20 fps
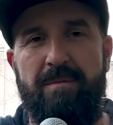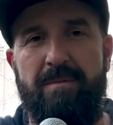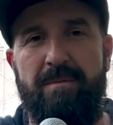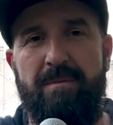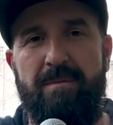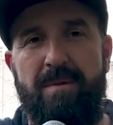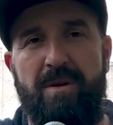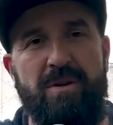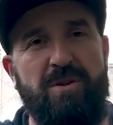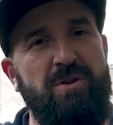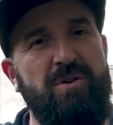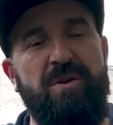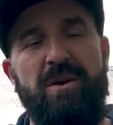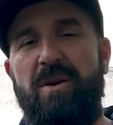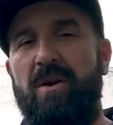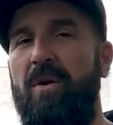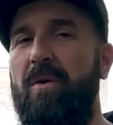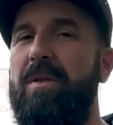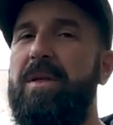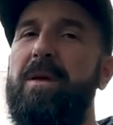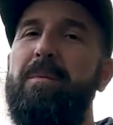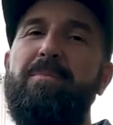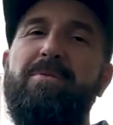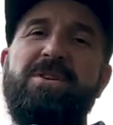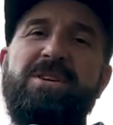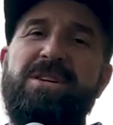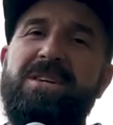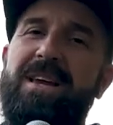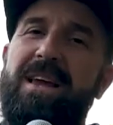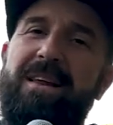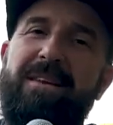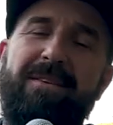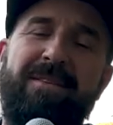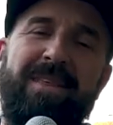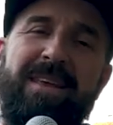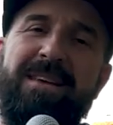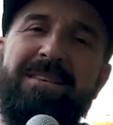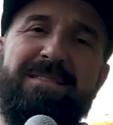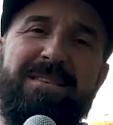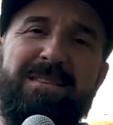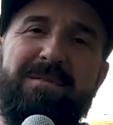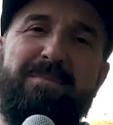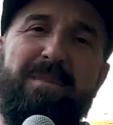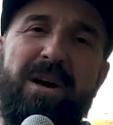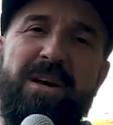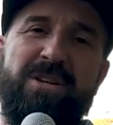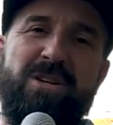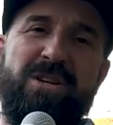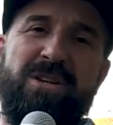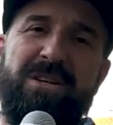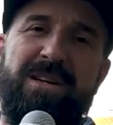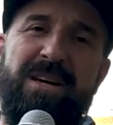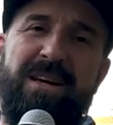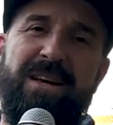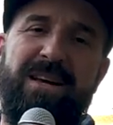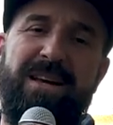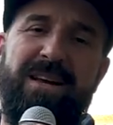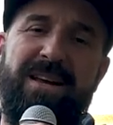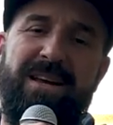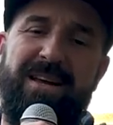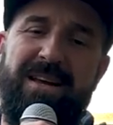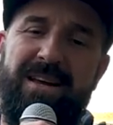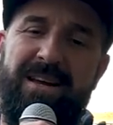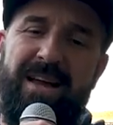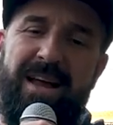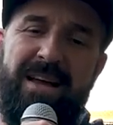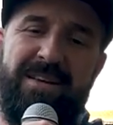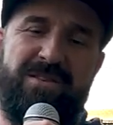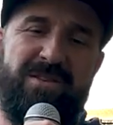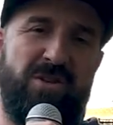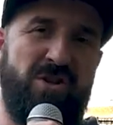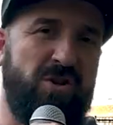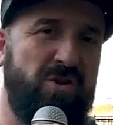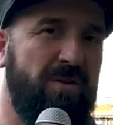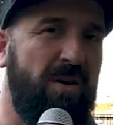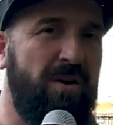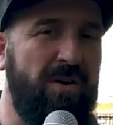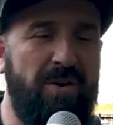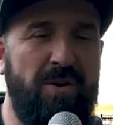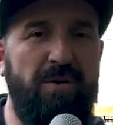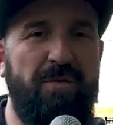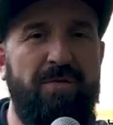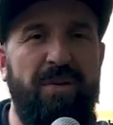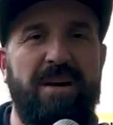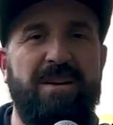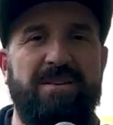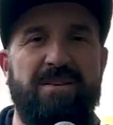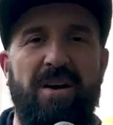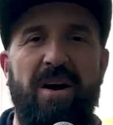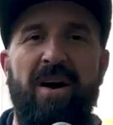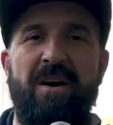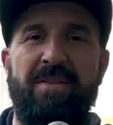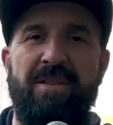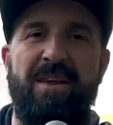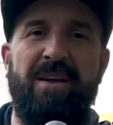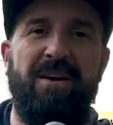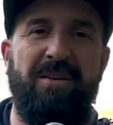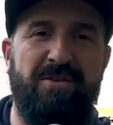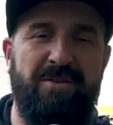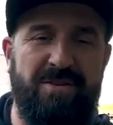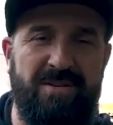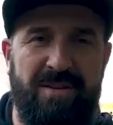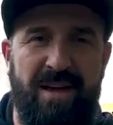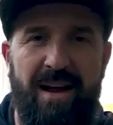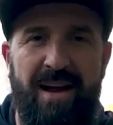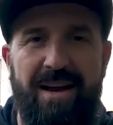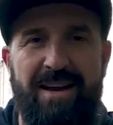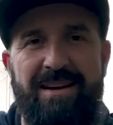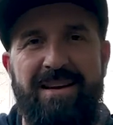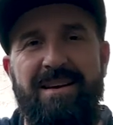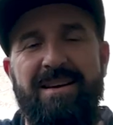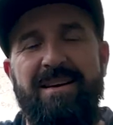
because you can only appreciate things as much as the struggle you face on the other side.